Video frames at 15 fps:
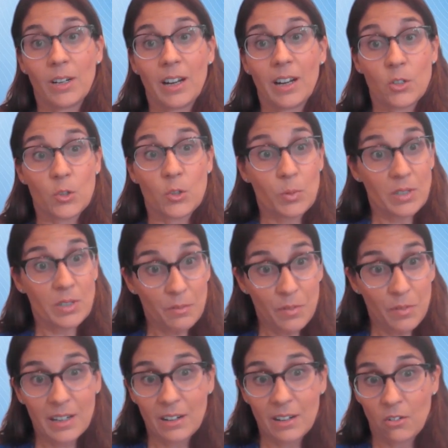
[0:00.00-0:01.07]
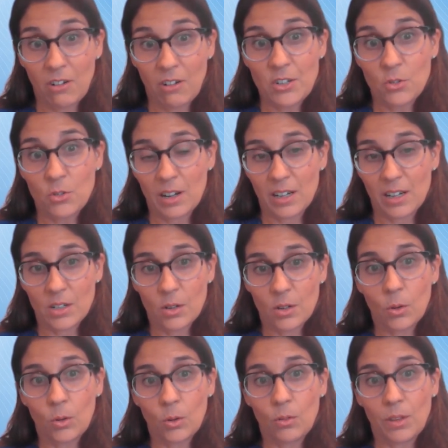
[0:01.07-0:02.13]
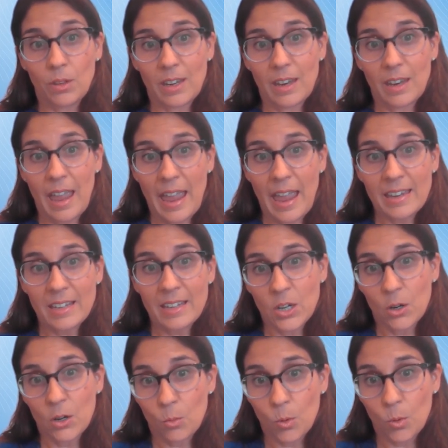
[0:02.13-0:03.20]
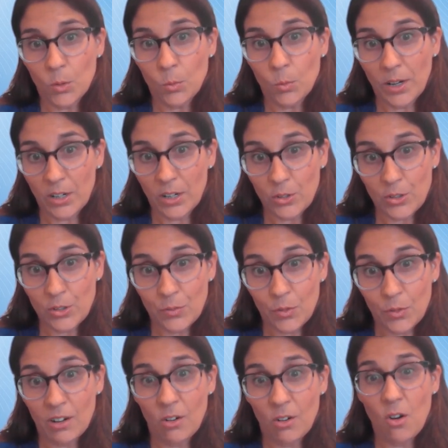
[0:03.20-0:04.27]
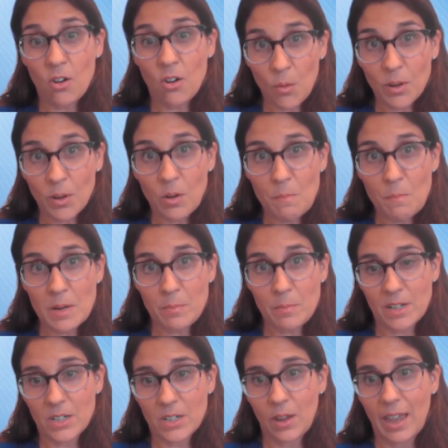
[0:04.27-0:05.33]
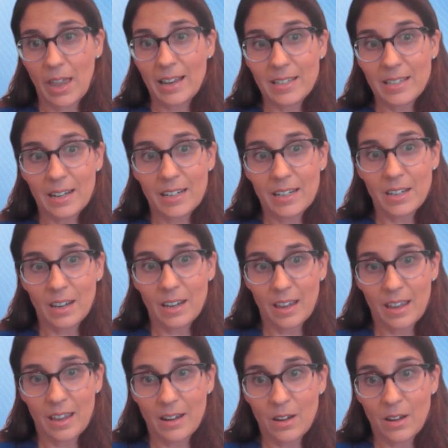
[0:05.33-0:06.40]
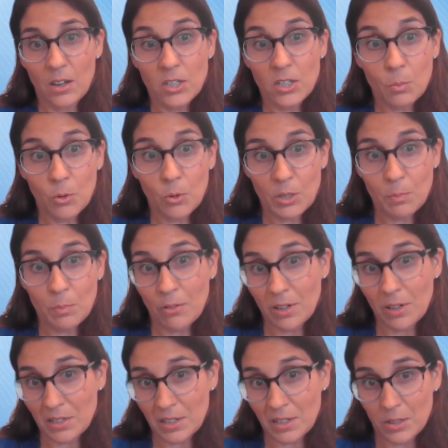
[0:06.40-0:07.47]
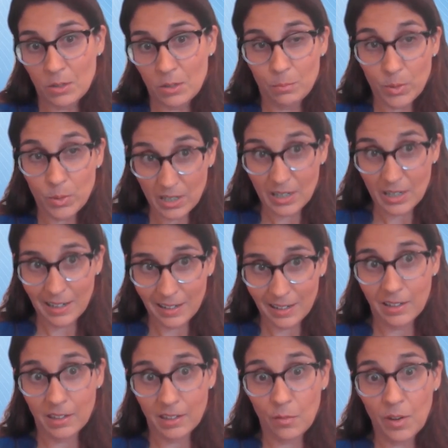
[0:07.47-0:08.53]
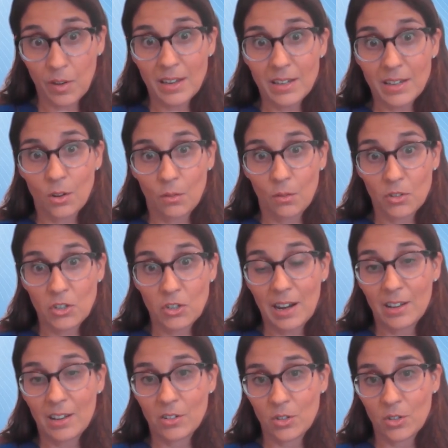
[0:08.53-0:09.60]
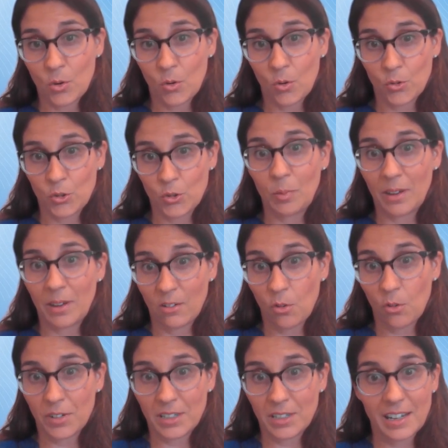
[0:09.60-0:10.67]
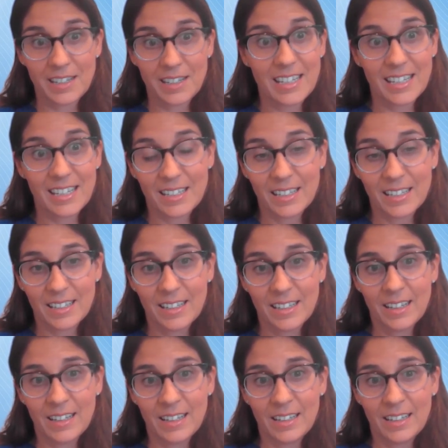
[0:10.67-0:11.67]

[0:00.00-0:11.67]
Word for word: I would like to specifically congratulate all of the ASQ award winners for their ongoing commitment to excellent uh, customer experiences, particularly in the face of the challenges caused by COVID-19.